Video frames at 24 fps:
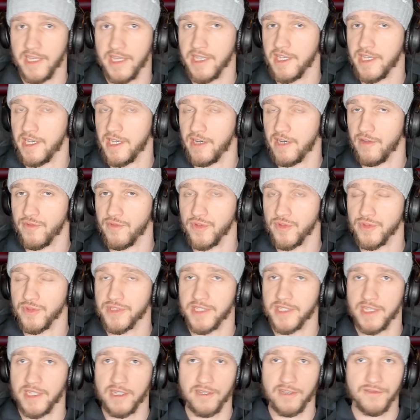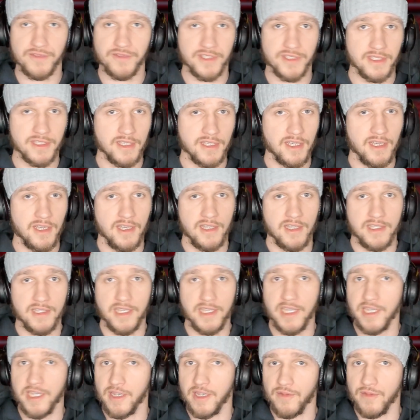care of yourselves,
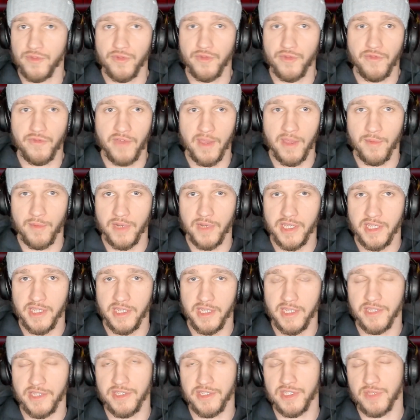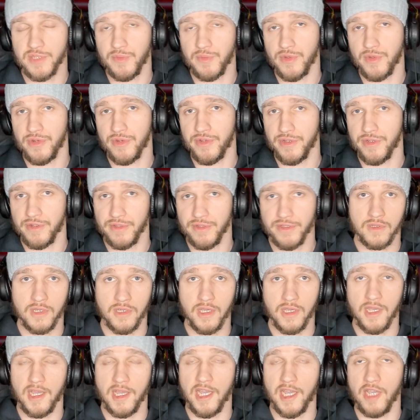take care of your family in this period.
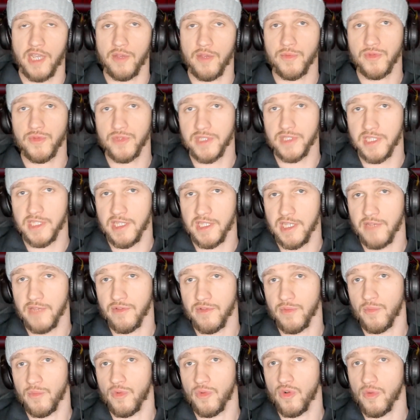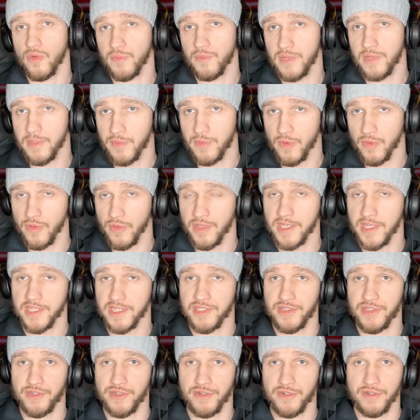I hope to see even more people
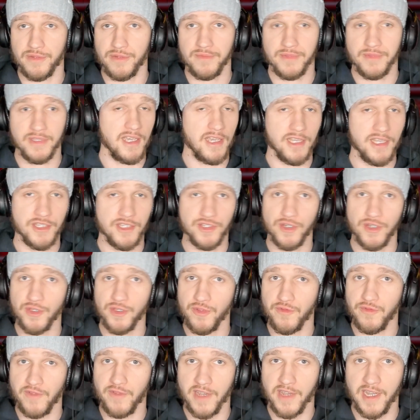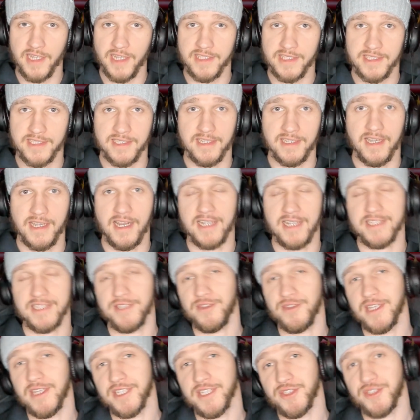next year. Enjoy the fights. I'll see
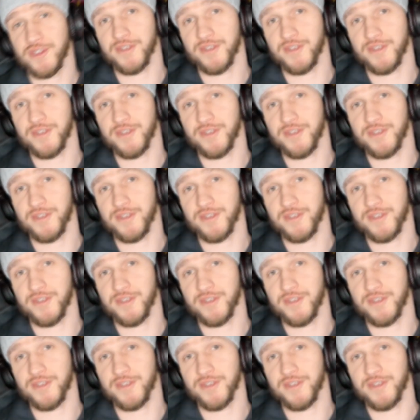you next year.